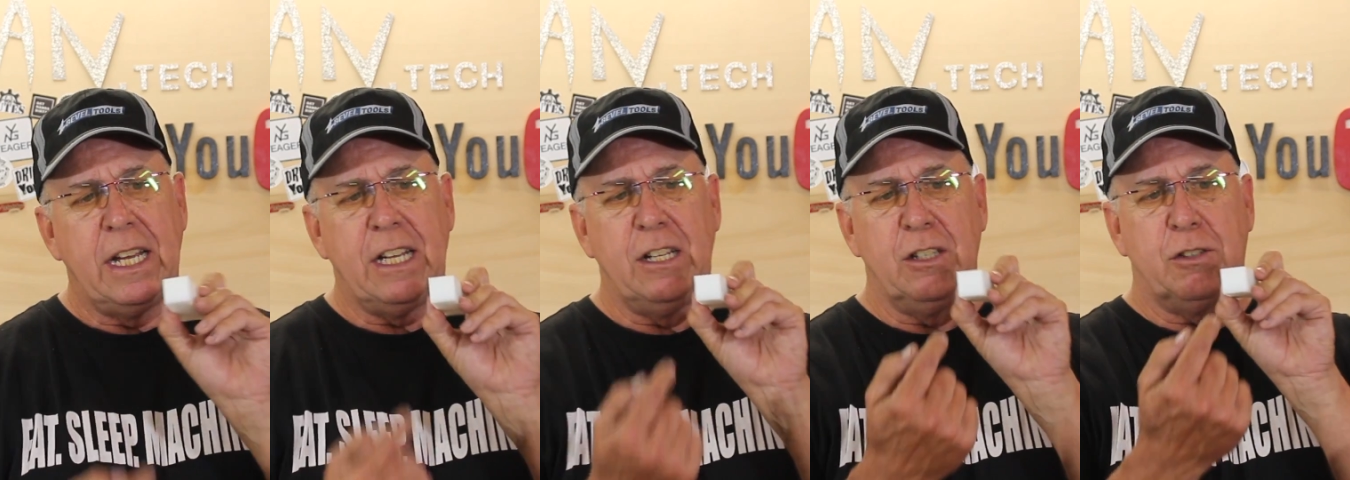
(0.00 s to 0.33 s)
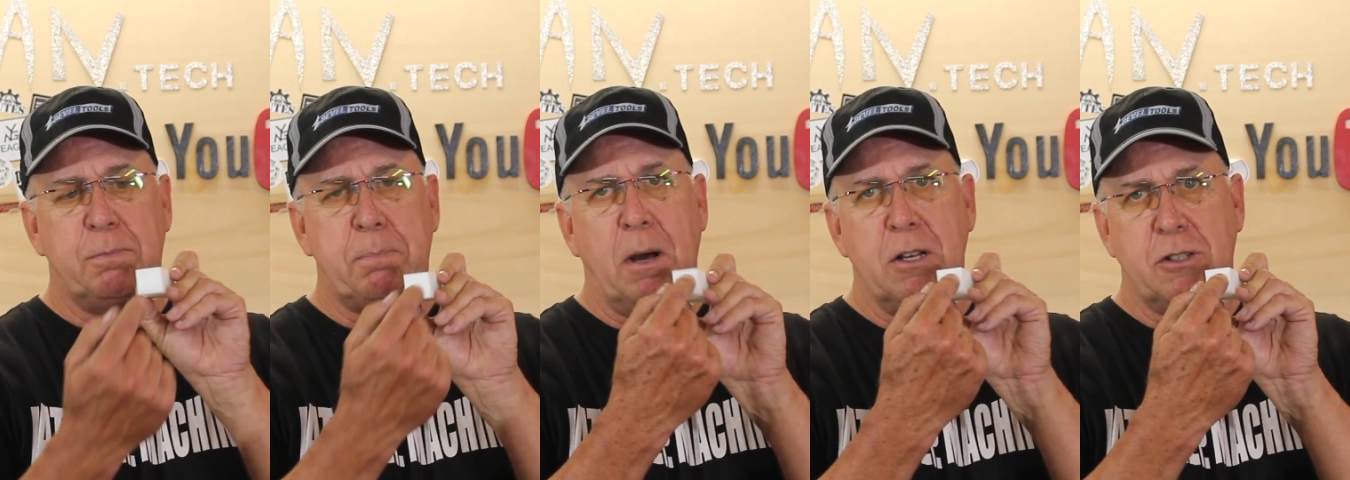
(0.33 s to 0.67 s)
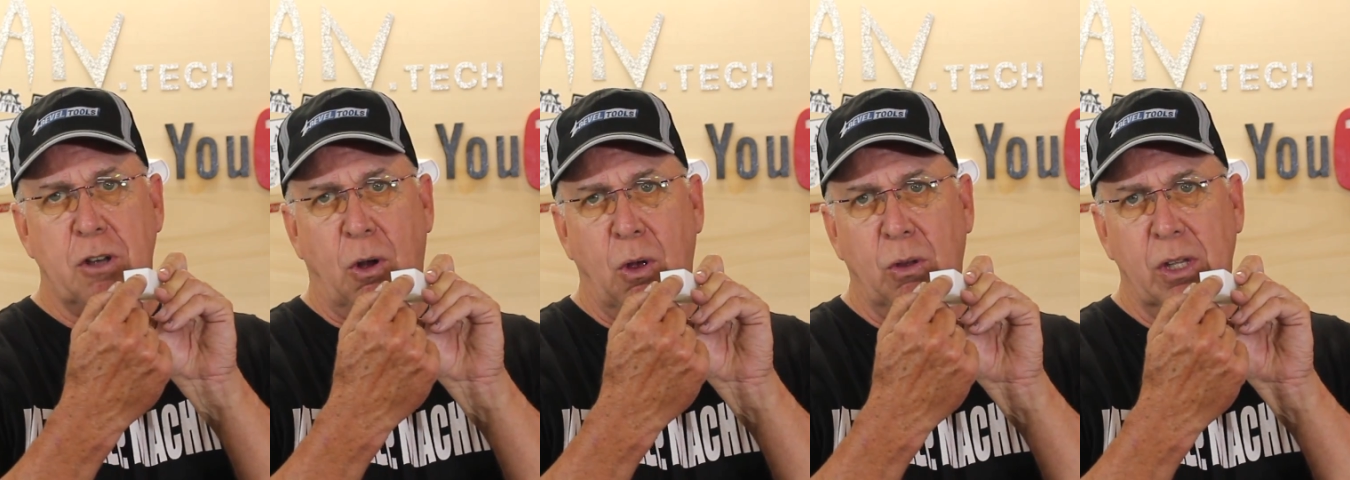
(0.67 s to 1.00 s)
is
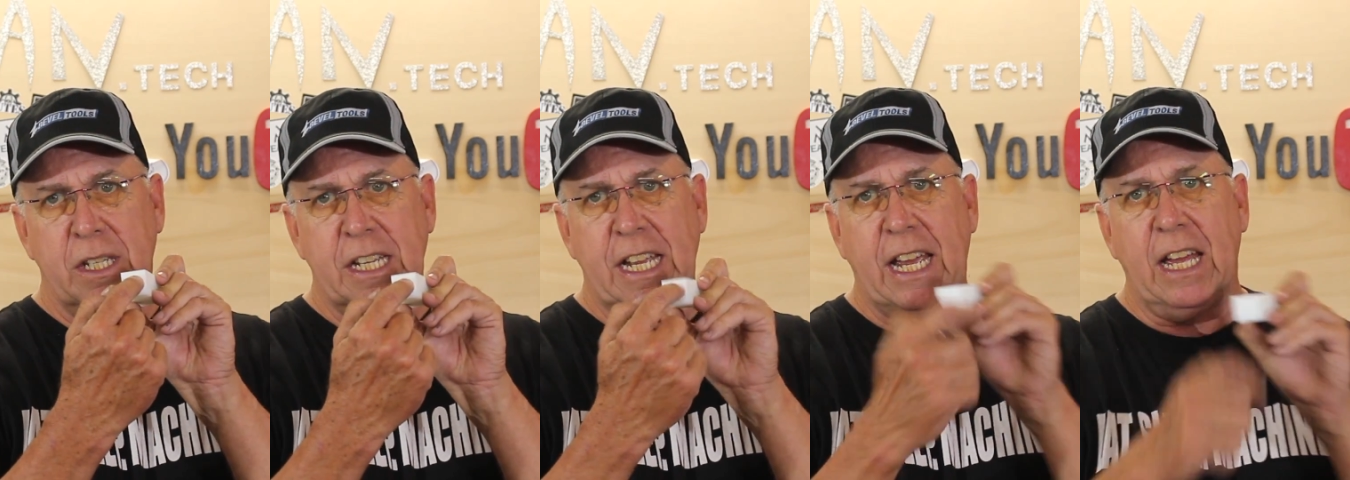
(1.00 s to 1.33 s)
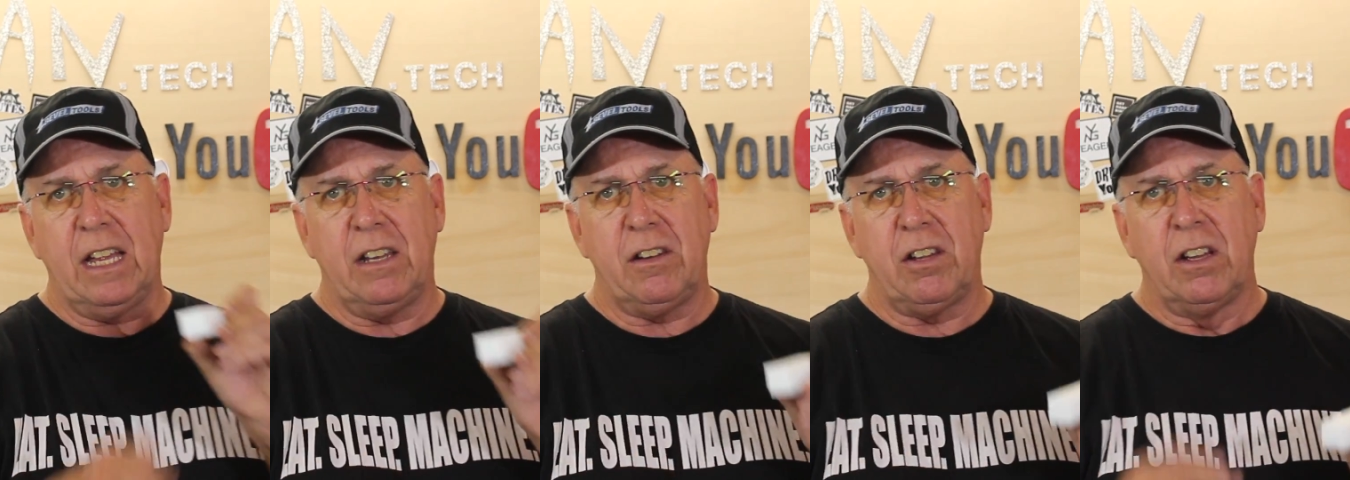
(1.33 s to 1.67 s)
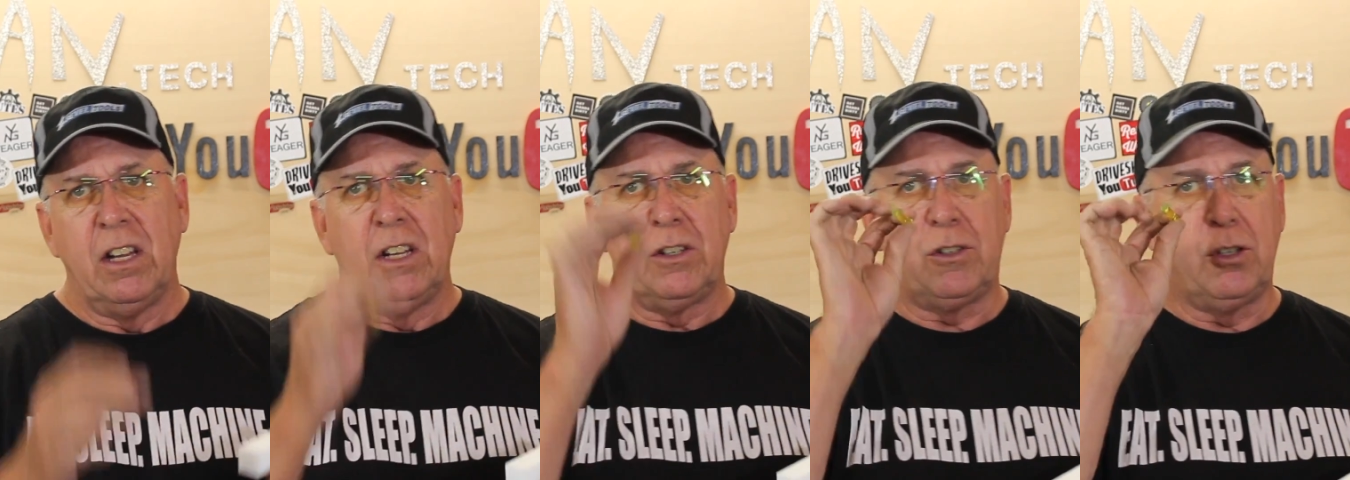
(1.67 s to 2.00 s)
punch a hole in the end
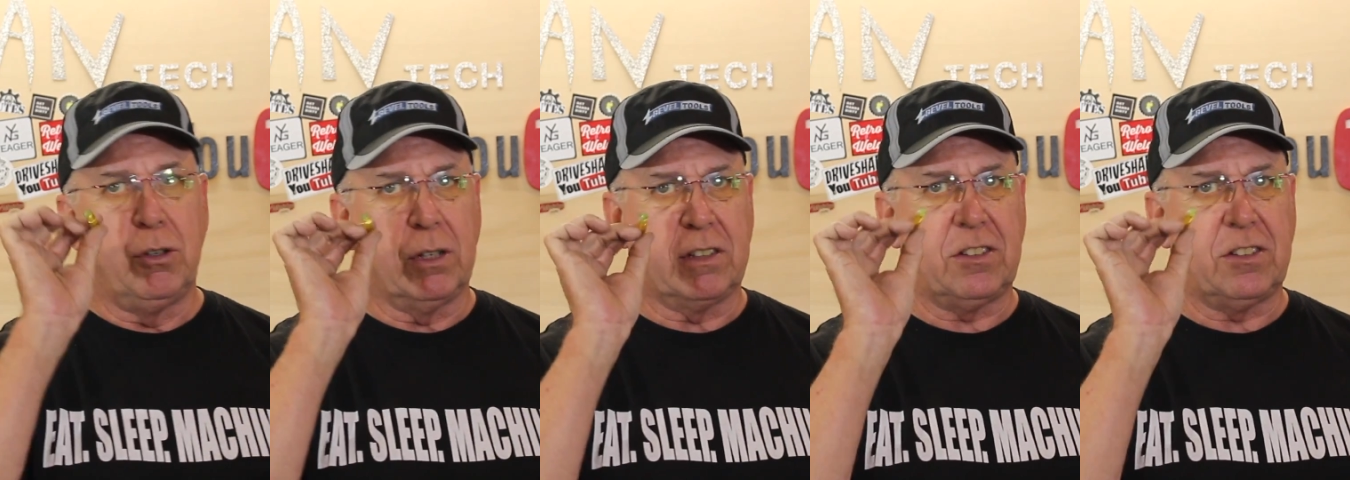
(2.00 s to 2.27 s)
to